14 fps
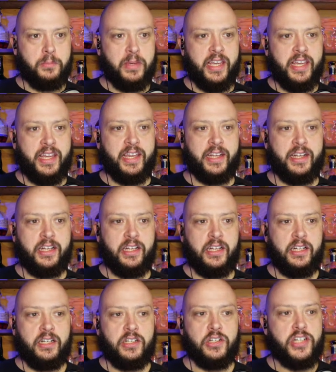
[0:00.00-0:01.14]
being
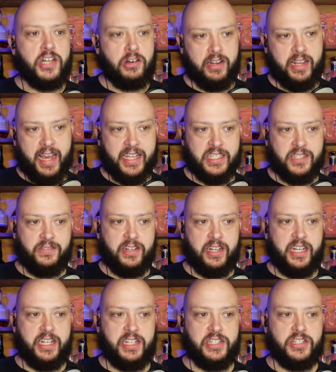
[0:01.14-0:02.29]
sherry cask
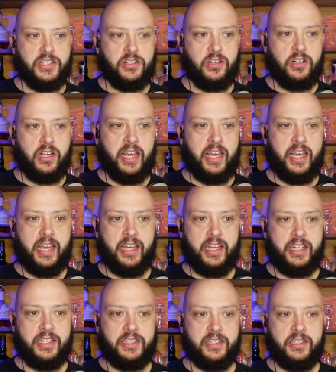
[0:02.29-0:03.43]
finished
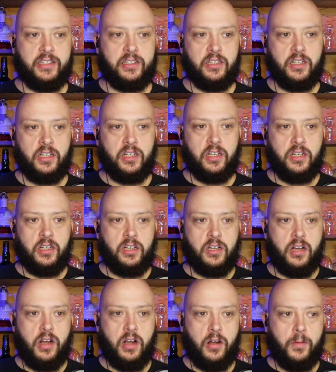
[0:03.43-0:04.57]
and
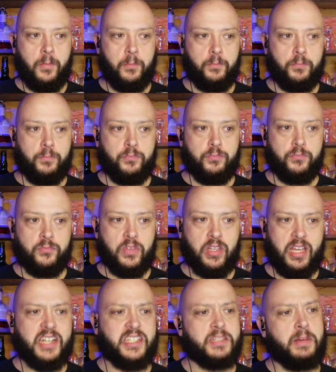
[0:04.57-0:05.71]
um,
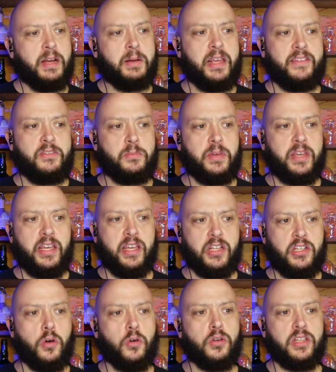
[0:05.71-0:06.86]
actually might even be
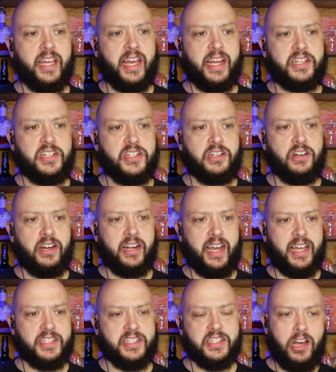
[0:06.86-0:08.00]
totally aged in sherry
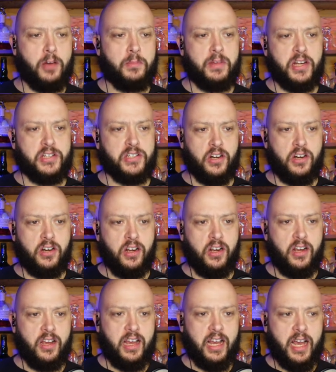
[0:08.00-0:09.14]
casks. Now I'm not sure.
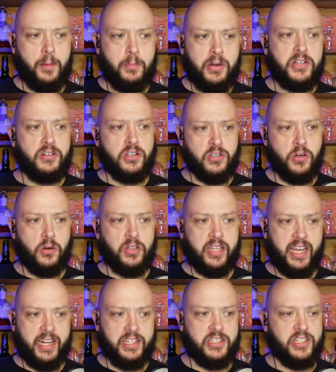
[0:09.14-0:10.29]
I'm pretty sure it's totally
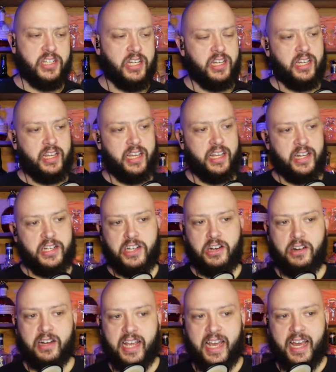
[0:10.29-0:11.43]
aged in
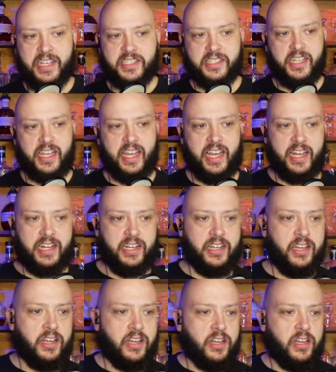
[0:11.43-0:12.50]
sherry casks and